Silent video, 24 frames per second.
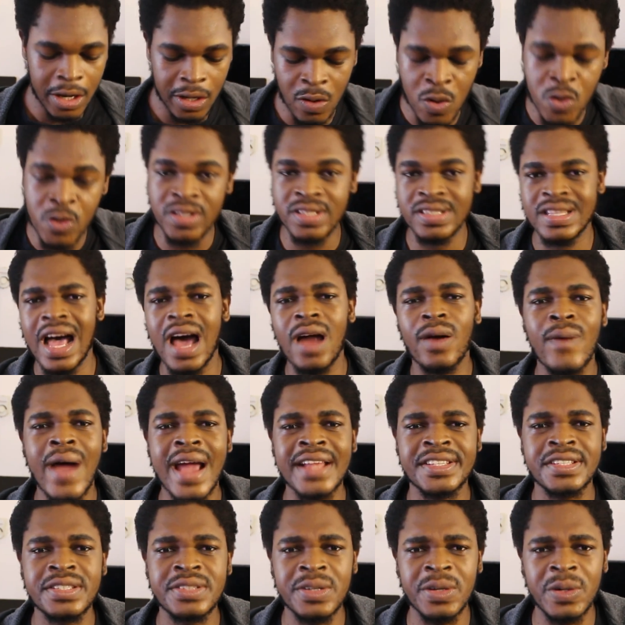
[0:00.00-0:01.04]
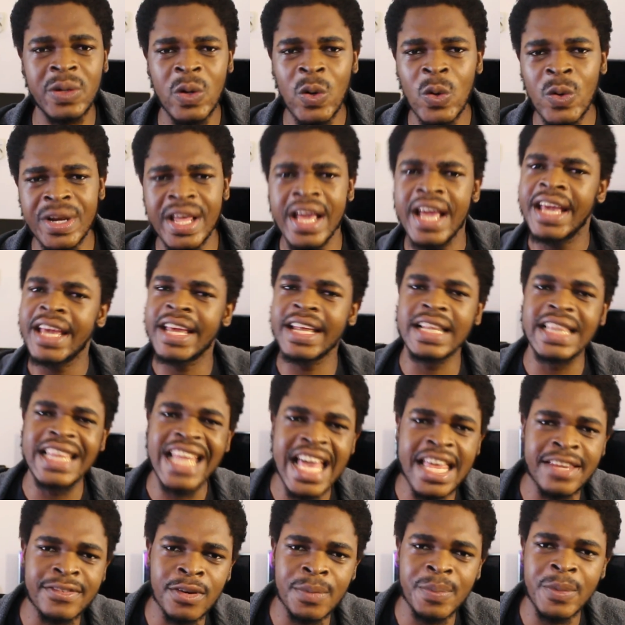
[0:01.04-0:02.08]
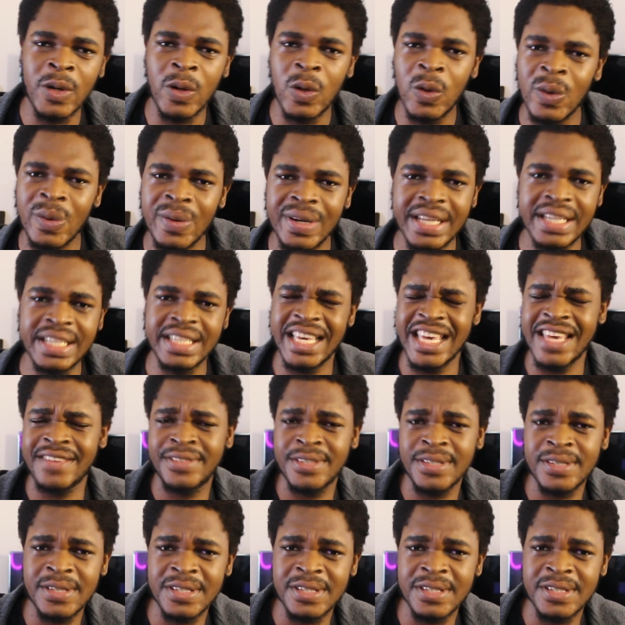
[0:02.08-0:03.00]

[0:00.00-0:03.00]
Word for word: You know, you start writing your code, it learns from your code, it gives you